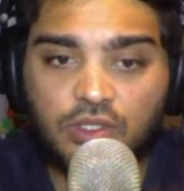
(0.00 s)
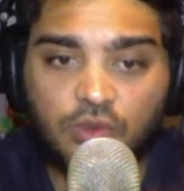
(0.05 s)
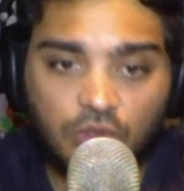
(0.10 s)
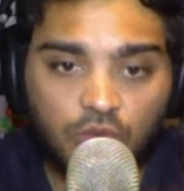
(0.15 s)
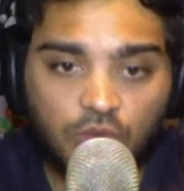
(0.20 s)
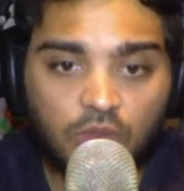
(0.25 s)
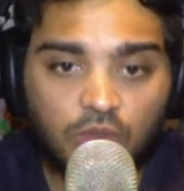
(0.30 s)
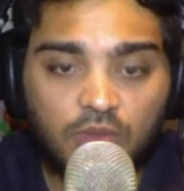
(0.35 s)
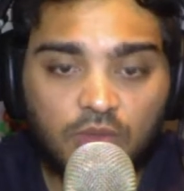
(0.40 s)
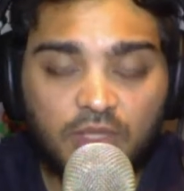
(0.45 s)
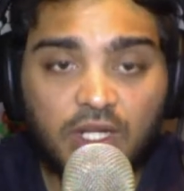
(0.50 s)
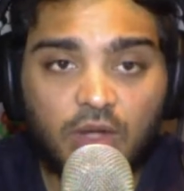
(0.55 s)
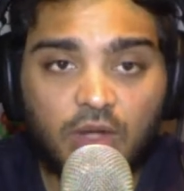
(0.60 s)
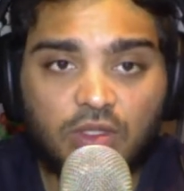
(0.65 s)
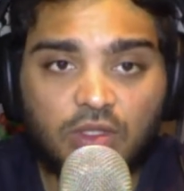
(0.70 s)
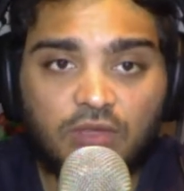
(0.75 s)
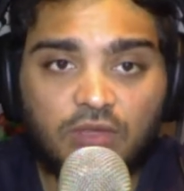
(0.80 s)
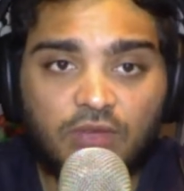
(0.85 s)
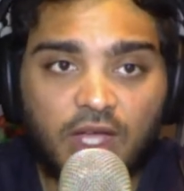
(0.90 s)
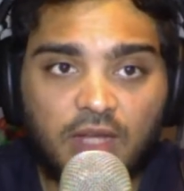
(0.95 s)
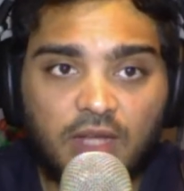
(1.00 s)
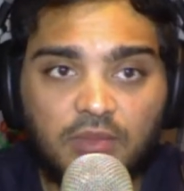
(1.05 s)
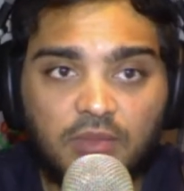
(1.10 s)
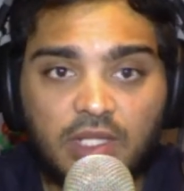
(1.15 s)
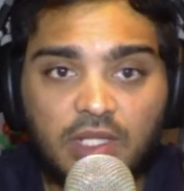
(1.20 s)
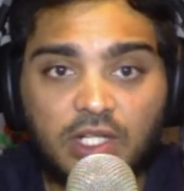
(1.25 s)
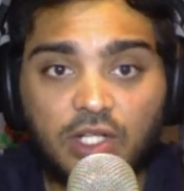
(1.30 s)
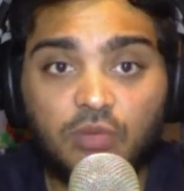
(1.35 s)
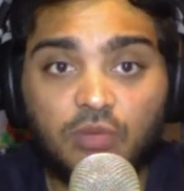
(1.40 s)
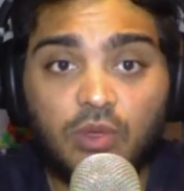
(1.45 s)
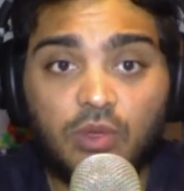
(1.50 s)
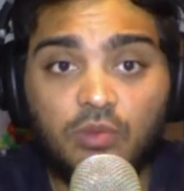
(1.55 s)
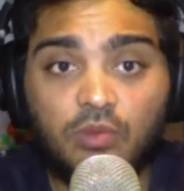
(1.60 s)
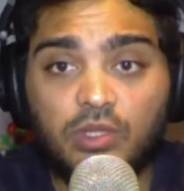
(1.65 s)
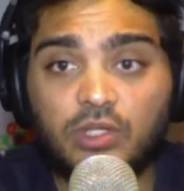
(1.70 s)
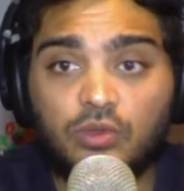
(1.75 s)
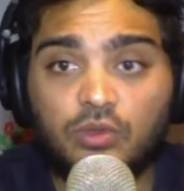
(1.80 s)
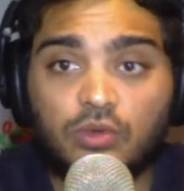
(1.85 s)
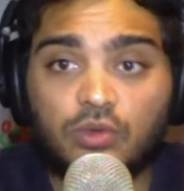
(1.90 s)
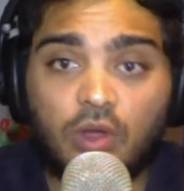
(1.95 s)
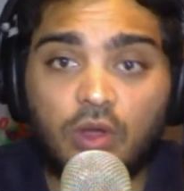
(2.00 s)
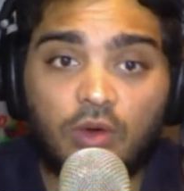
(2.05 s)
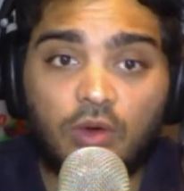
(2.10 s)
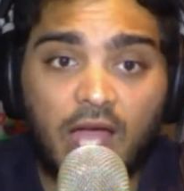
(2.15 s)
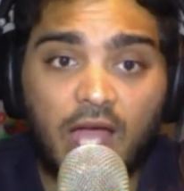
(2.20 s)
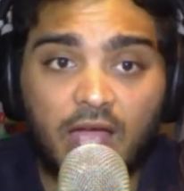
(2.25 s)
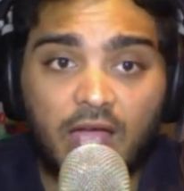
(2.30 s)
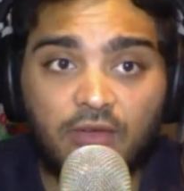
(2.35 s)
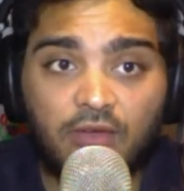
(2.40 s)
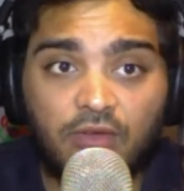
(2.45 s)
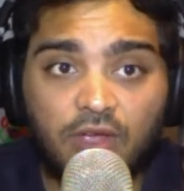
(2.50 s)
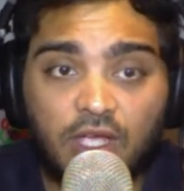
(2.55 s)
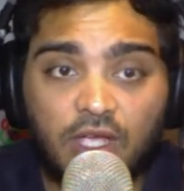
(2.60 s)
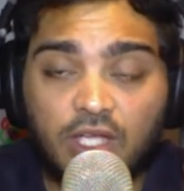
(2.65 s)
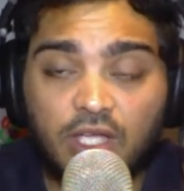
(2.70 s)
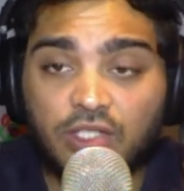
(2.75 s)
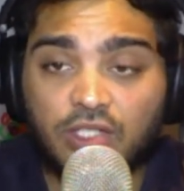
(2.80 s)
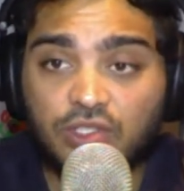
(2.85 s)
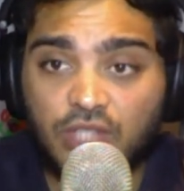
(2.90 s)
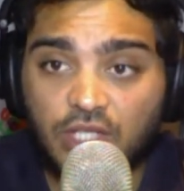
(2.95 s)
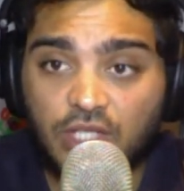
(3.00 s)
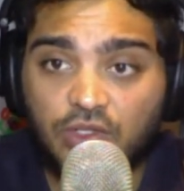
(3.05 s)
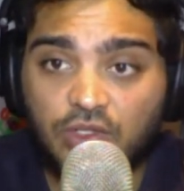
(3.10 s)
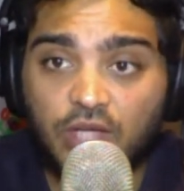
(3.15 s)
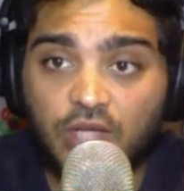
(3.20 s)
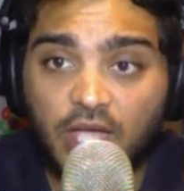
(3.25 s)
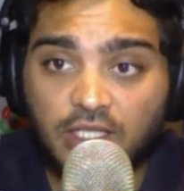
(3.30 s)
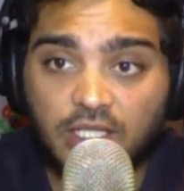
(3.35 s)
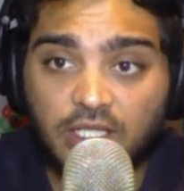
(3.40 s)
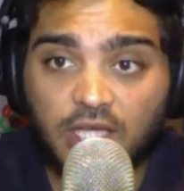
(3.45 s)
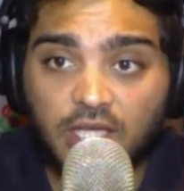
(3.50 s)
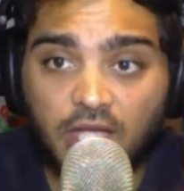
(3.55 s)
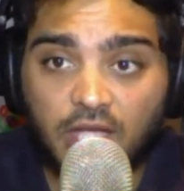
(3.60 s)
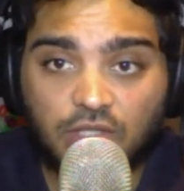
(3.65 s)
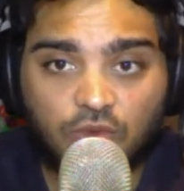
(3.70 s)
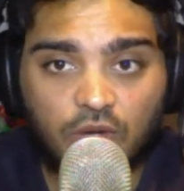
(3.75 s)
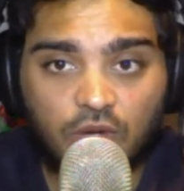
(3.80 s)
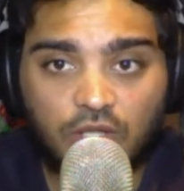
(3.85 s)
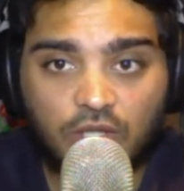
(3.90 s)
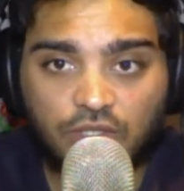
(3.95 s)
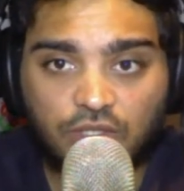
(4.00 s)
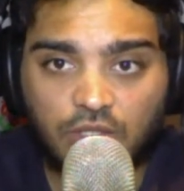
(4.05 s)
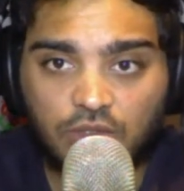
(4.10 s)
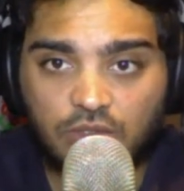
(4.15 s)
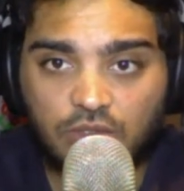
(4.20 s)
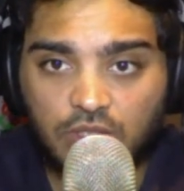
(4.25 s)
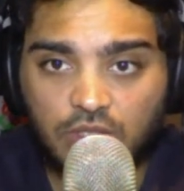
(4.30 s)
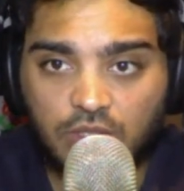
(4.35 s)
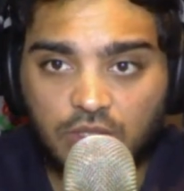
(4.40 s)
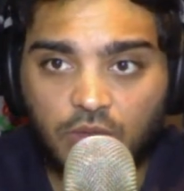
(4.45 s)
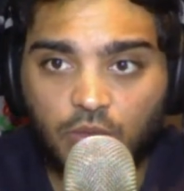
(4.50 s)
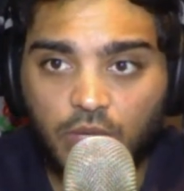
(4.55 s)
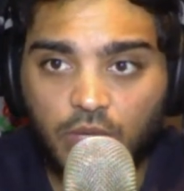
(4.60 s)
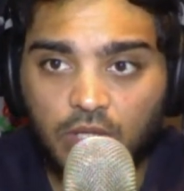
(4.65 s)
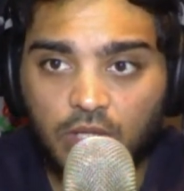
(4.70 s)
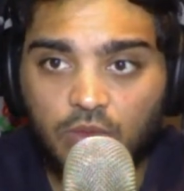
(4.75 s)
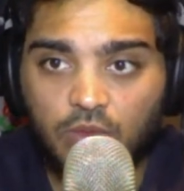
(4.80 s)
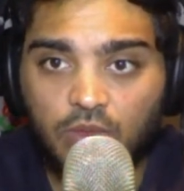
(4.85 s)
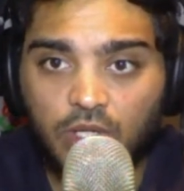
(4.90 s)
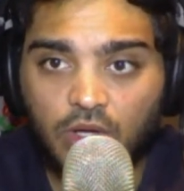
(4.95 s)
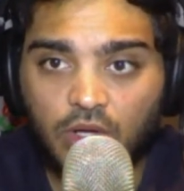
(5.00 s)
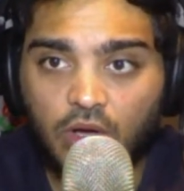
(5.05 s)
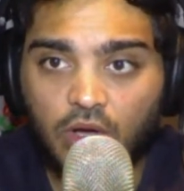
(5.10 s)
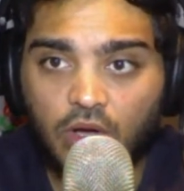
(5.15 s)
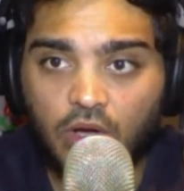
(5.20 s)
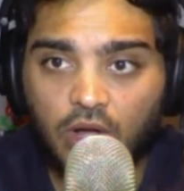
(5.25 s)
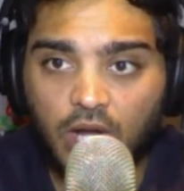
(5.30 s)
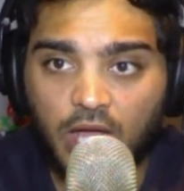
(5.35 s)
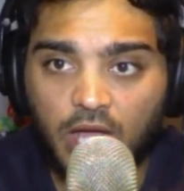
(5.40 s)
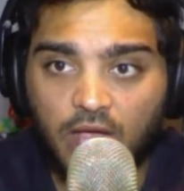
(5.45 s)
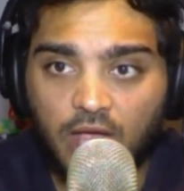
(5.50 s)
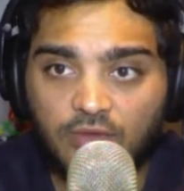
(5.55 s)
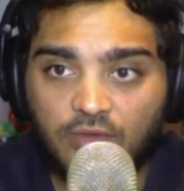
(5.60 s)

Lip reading: will be notified immediately when we do go live so that you guys can catch all our shows when we are live.